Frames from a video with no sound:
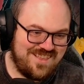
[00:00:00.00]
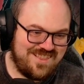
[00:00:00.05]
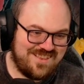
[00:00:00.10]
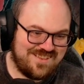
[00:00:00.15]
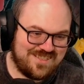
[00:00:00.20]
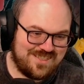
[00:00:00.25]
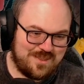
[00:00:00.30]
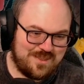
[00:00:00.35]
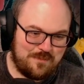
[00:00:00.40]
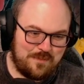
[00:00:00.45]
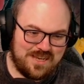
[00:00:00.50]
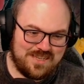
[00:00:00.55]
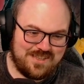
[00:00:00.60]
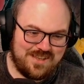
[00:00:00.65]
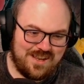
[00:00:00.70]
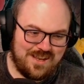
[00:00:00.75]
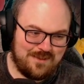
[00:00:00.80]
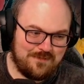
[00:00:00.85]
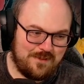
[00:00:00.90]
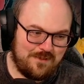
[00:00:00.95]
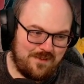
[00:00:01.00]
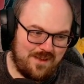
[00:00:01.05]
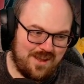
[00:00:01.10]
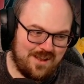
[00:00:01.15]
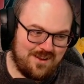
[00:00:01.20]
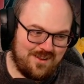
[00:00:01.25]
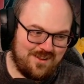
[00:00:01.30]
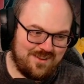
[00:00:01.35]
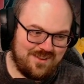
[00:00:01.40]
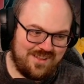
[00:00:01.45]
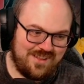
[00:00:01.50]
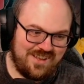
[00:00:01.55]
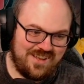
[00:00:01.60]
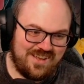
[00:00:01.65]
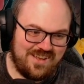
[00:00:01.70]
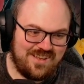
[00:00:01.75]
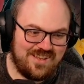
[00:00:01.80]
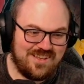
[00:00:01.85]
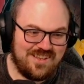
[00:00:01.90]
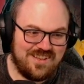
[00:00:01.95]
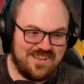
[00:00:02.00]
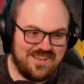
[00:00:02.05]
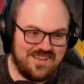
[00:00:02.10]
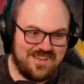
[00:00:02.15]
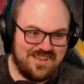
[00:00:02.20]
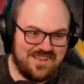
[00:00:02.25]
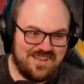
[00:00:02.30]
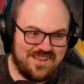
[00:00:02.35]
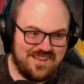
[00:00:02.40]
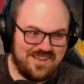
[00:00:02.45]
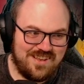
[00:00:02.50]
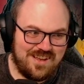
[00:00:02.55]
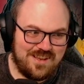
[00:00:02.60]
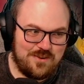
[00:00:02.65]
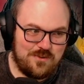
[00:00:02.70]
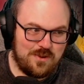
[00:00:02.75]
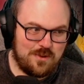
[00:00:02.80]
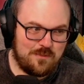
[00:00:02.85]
this is the best hand we've had all day, and